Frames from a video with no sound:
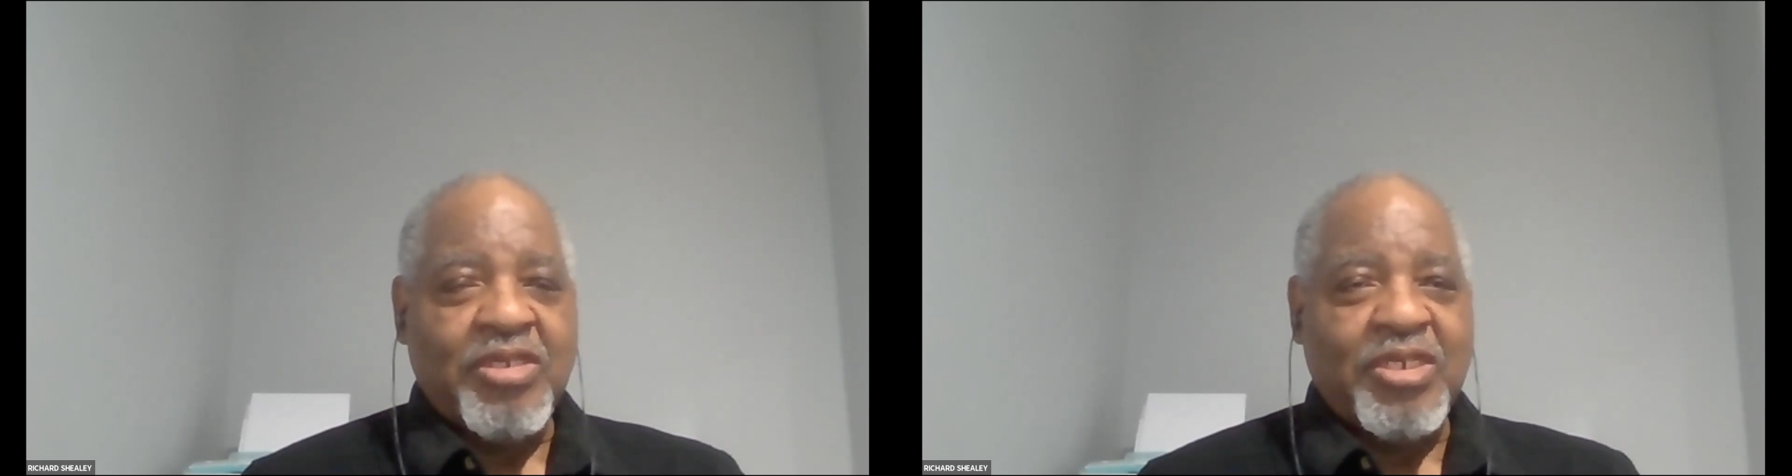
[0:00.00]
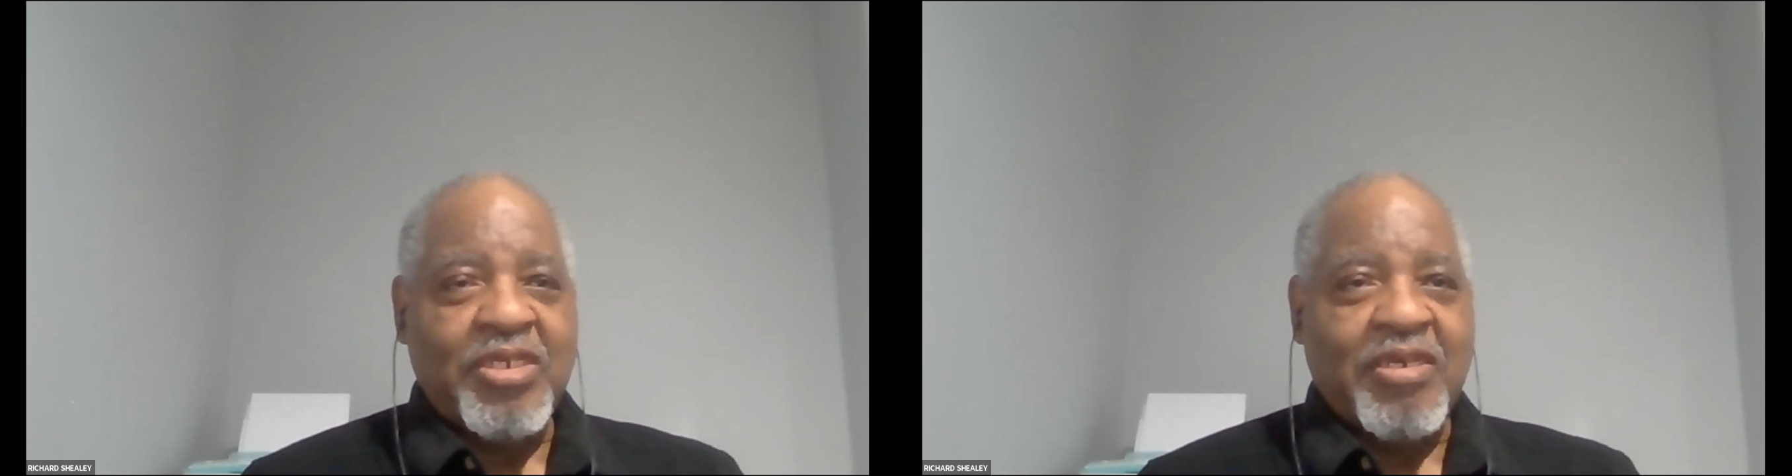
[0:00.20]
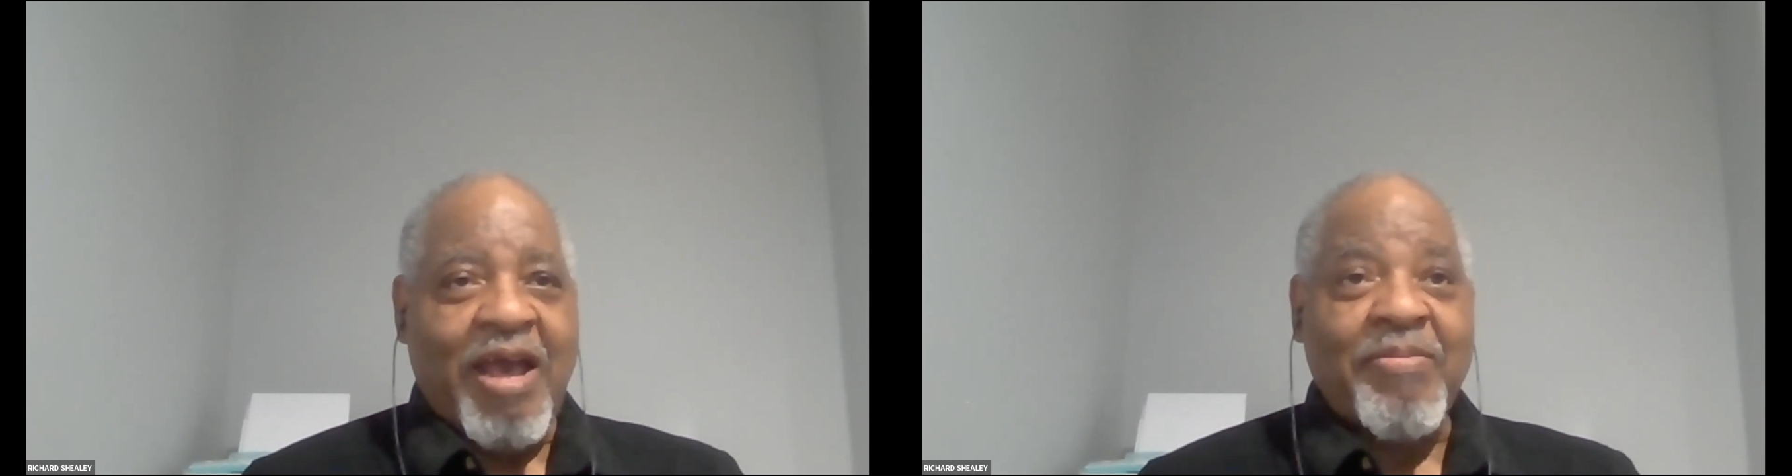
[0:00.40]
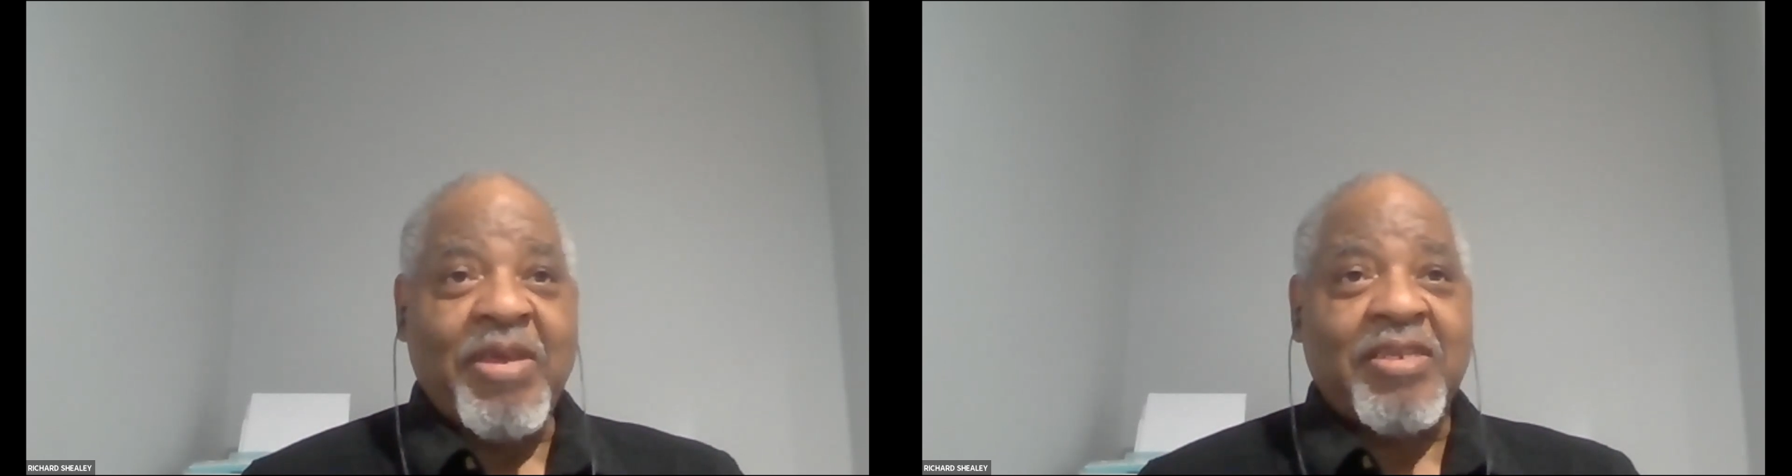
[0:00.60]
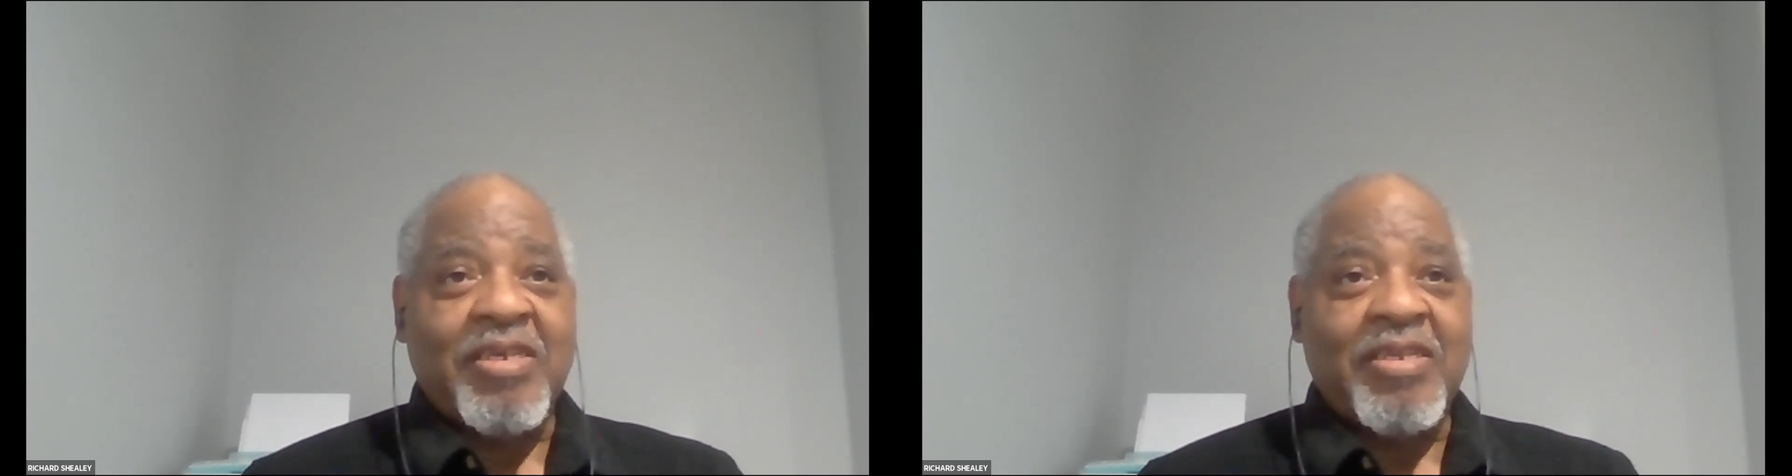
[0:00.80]
she
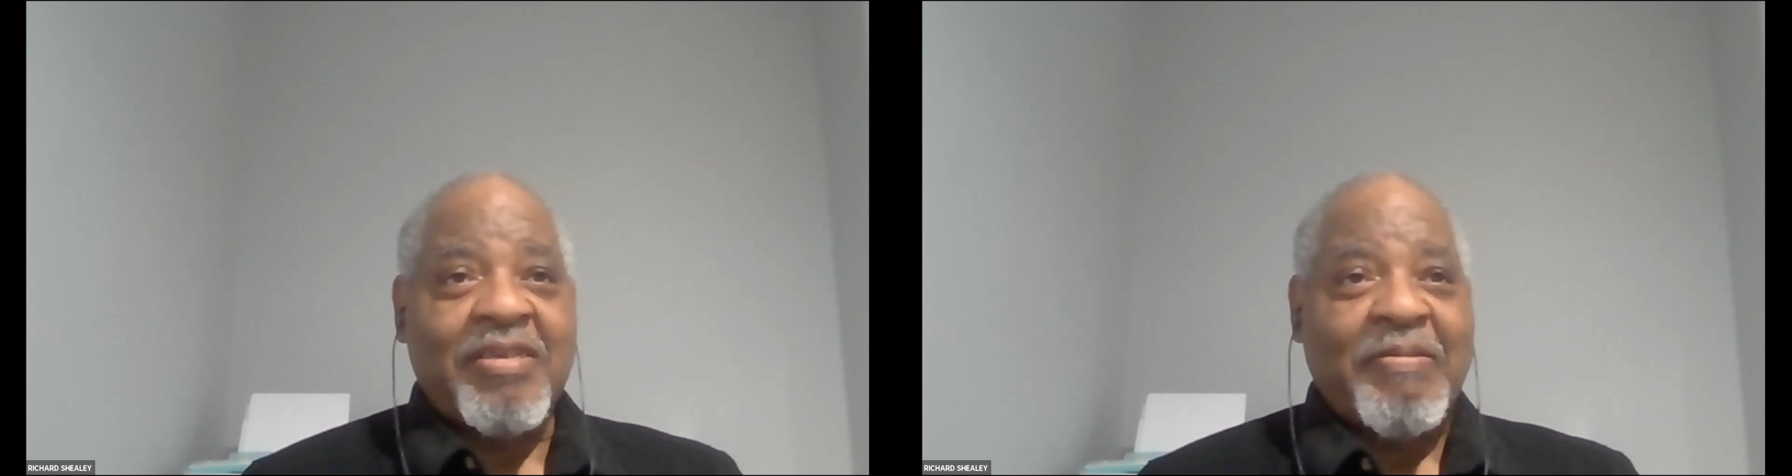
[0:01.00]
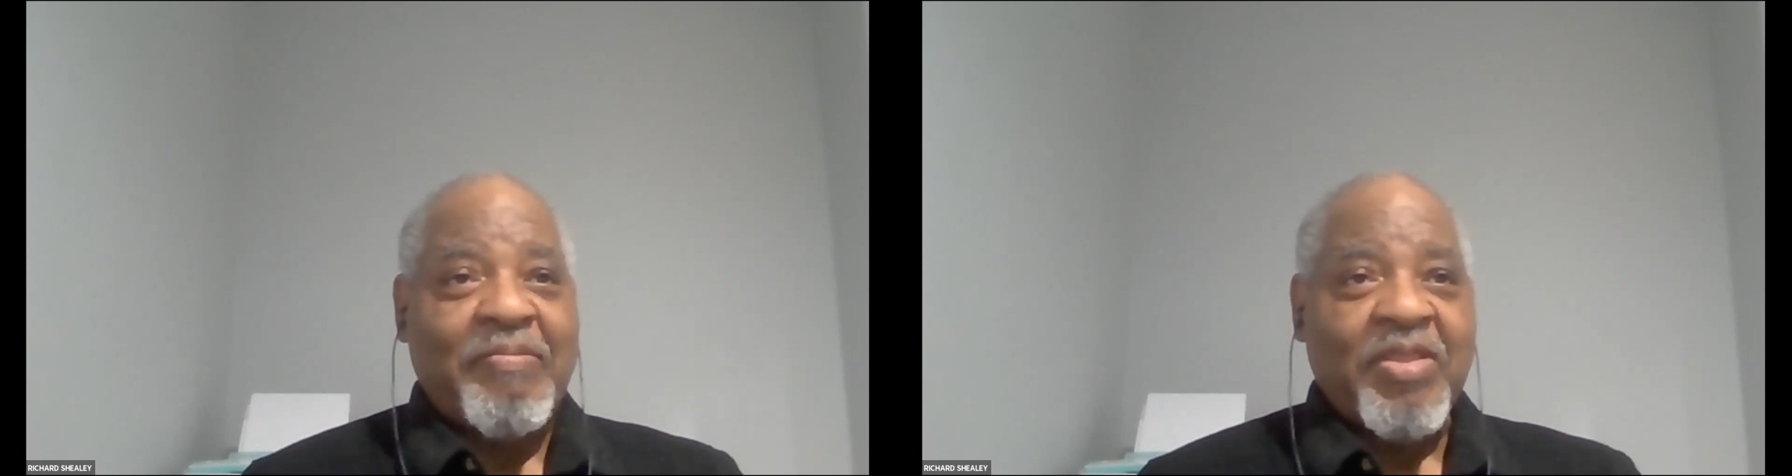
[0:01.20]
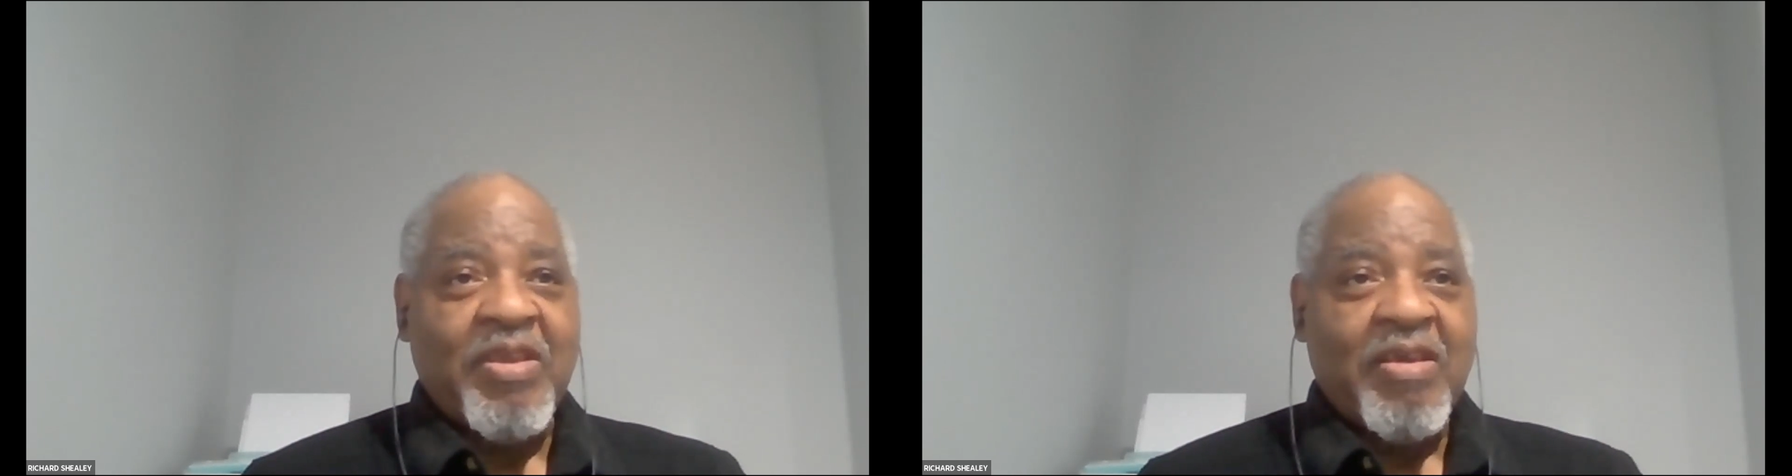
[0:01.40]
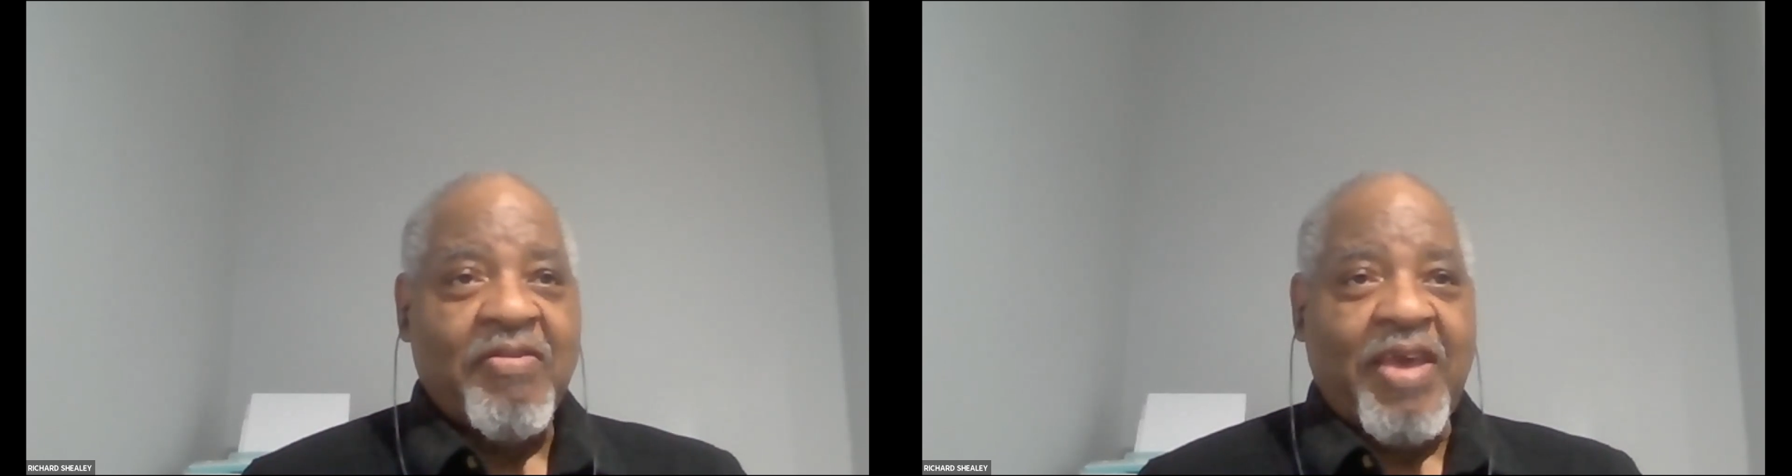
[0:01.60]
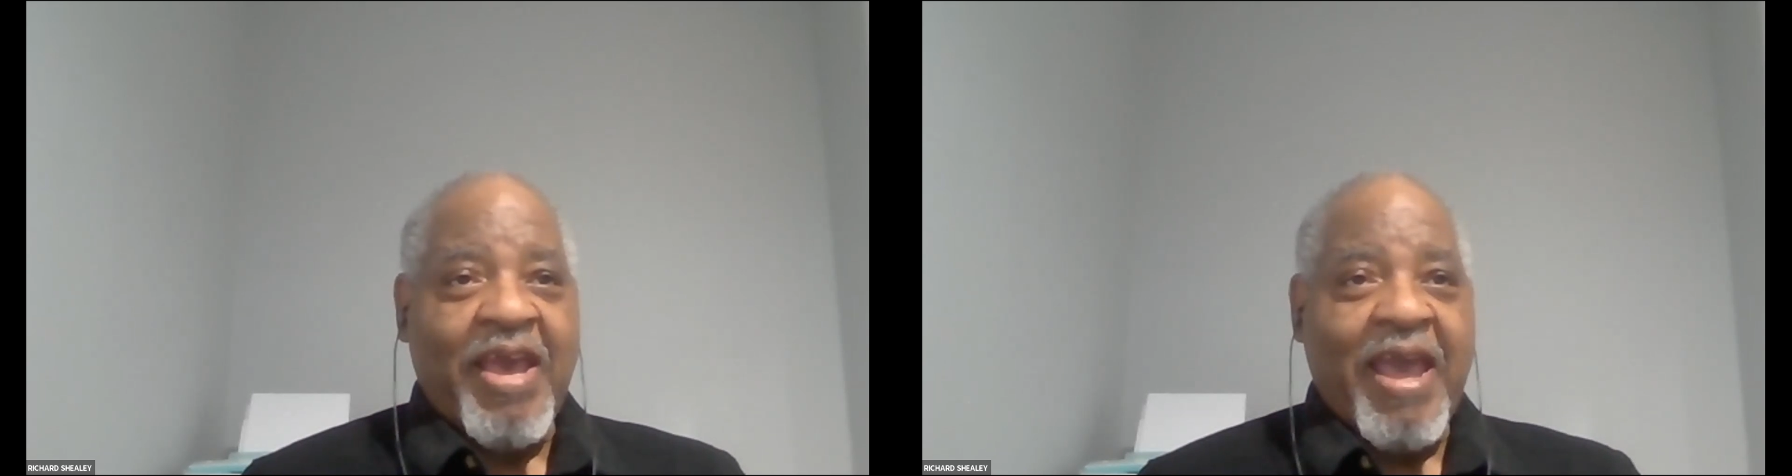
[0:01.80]
commented
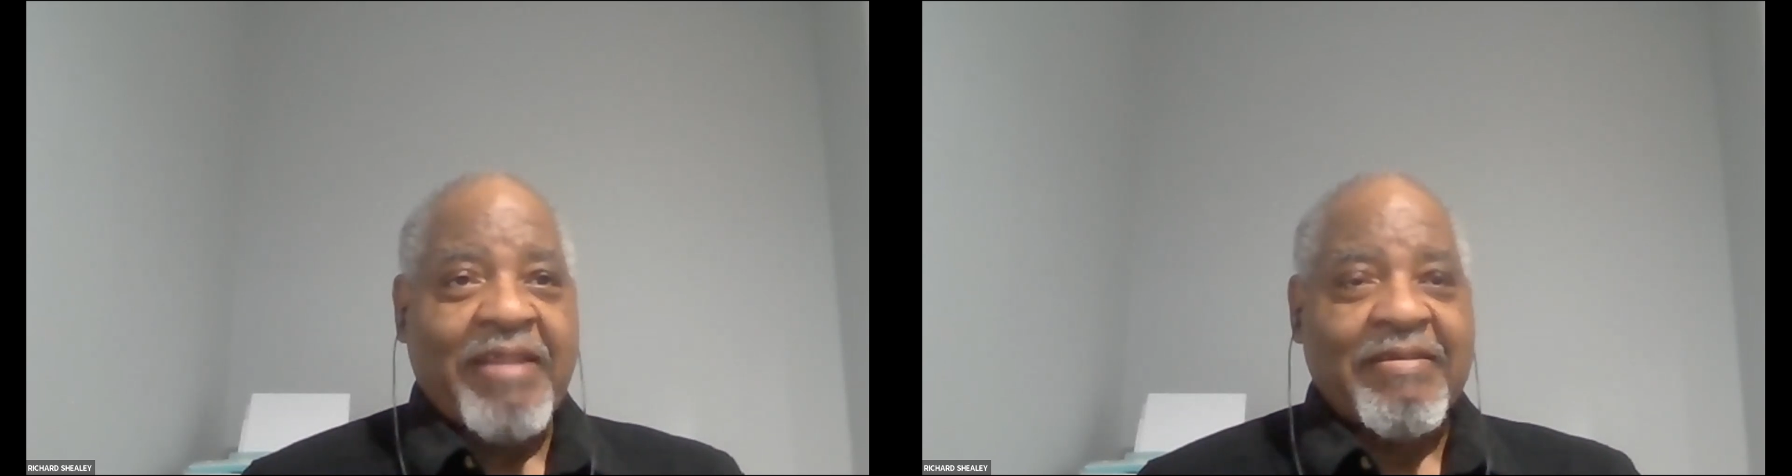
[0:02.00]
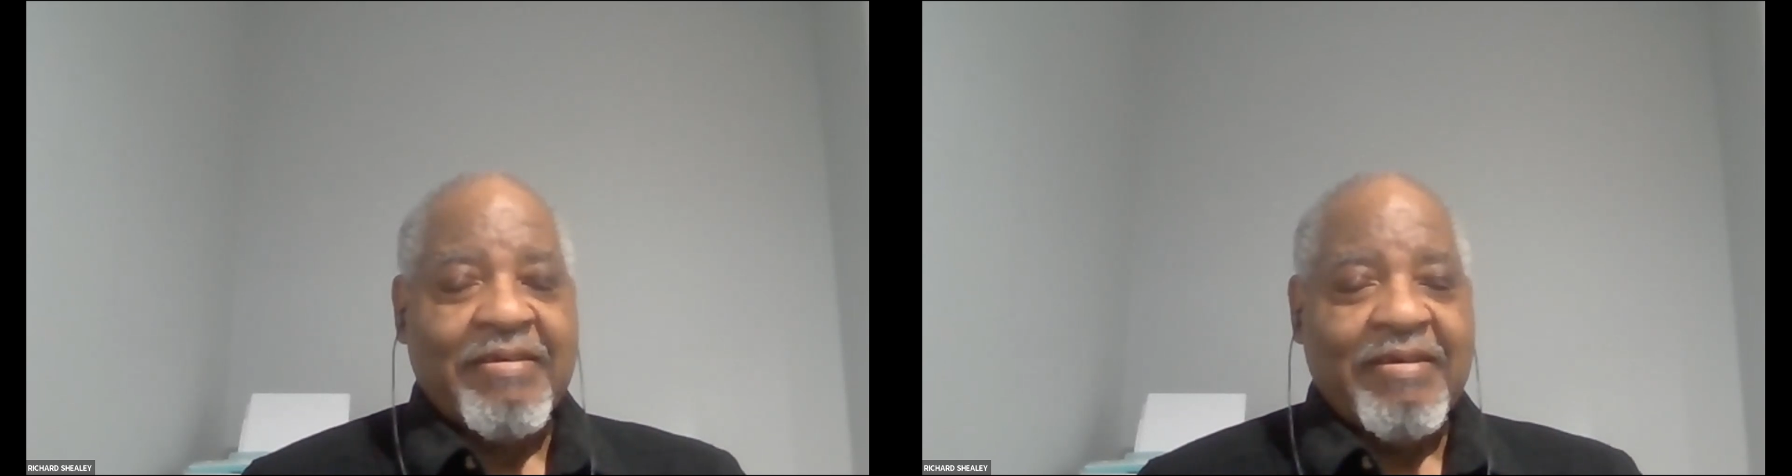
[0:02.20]
that